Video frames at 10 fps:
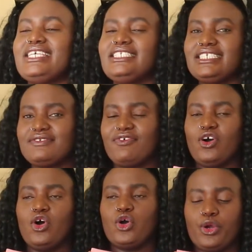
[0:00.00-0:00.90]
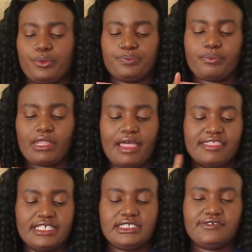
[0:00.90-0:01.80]
this is for
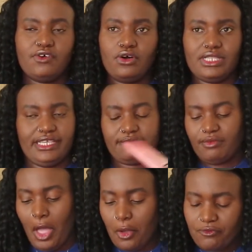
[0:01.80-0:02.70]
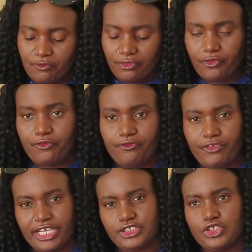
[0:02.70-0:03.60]
like
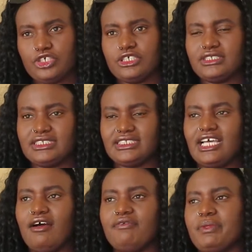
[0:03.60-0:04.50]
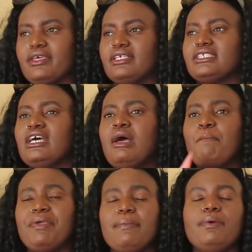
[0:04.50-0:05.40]
facials and stuff, because
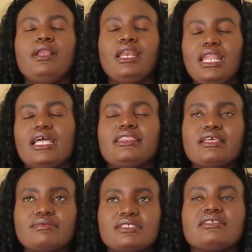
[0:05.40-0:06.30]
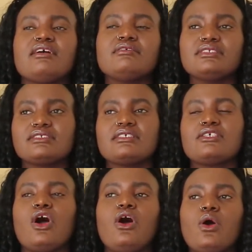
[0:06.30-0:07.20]
people let themselves
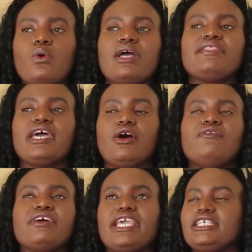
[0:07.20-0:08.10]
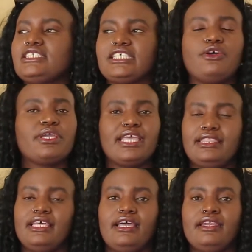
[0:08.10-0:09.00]
go when they're on vacations. I don't
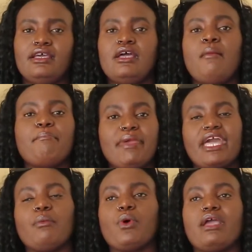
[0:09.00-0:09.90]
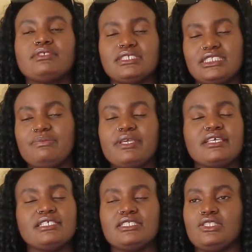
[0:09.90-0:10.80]
get that. Makeup wipes and sleeping
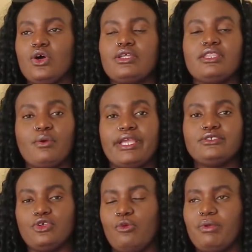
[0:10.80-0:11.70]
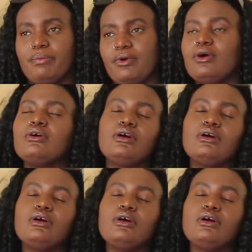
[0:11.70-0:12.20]
is not the way to go, people.